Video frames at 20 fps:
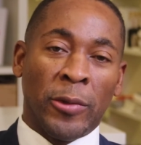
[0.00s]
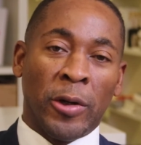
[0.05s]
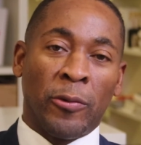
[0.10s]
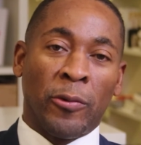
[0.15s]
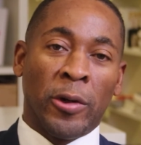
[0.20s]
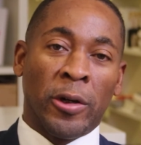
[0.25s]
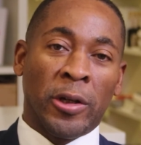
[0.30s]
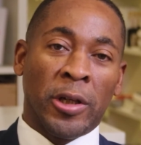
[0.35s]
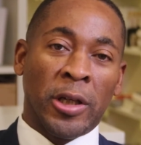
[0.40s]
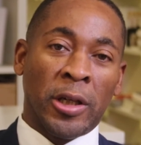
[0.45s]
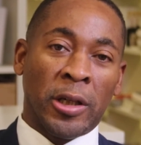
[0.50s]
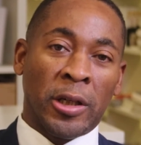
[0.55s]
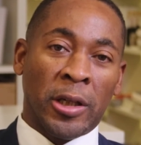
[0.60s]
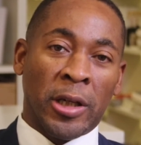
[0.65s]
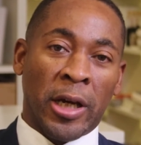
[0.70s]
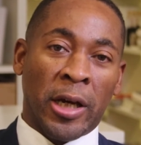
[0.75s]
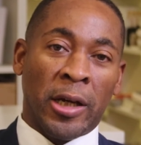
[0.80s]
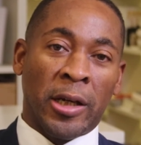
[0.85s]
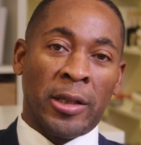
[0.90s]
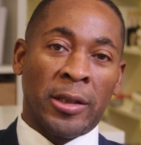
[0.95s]
but working
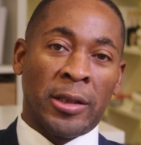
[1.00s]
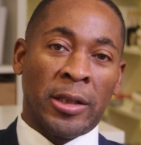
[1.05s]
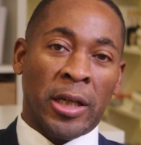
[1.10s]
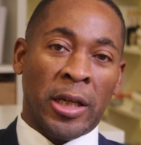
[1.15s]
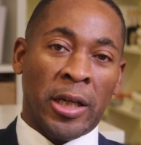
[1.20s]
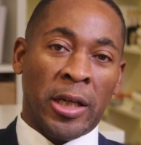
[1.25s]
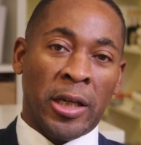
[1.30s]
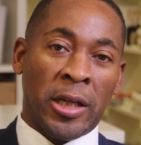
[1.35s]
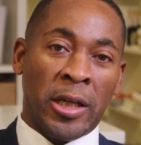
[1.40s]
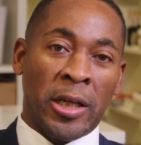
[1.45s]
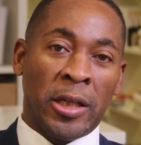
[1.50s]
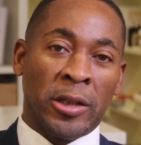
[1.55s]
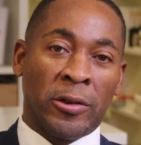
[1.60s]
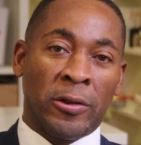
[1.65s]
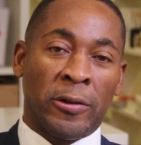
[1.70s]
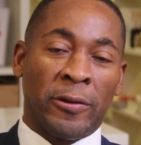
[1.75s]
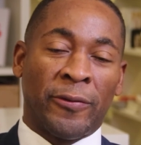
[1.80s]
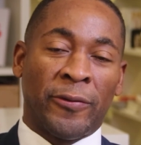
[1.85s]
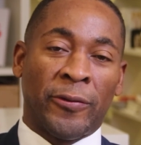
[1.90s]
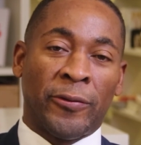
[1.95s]
as a
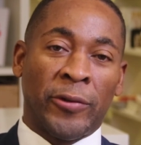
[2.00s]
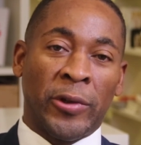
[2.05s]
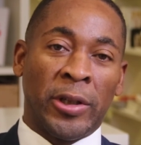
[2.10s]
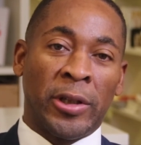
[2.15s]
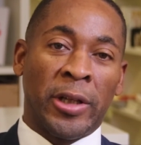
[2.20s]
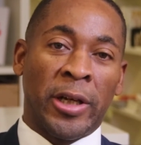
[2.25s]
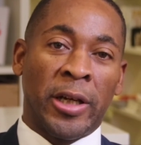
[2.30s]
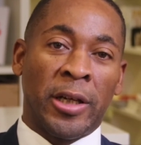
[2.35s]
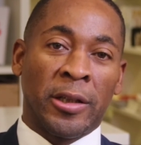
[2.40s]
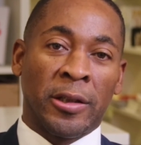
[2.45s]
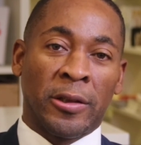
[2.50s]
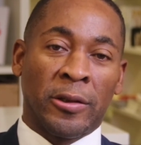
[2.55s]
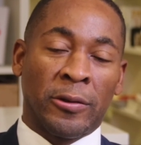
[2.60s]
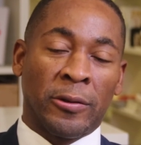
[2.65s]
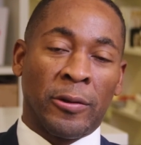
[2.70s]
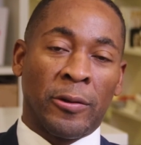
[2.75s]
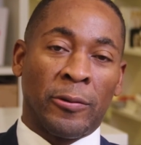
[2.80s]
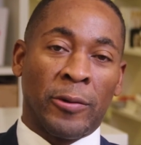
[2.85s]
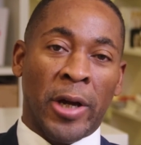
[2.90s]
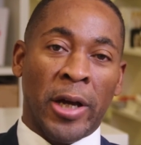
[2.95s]
sort of freelance
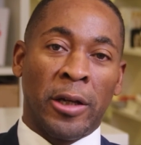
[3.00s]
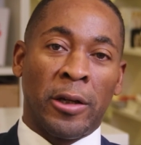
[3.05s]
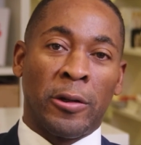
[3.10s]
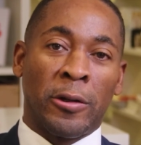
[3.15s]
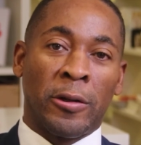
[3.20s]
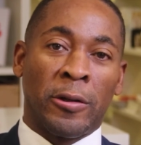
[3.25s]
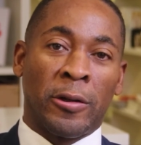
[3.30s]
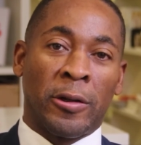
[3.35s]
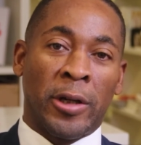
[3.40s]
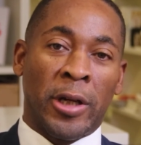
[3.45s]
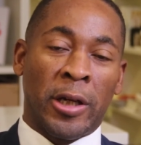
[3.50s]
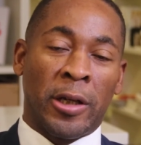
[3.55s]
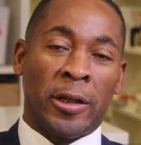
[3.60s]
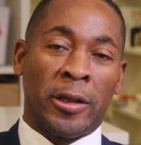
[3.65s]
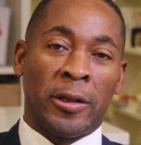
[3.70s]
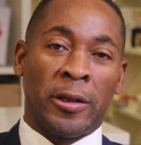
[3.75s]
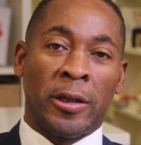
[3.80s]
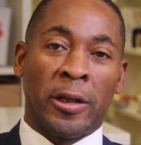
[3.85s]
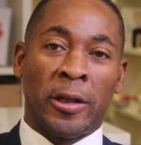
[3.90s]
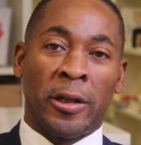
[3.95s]
writer and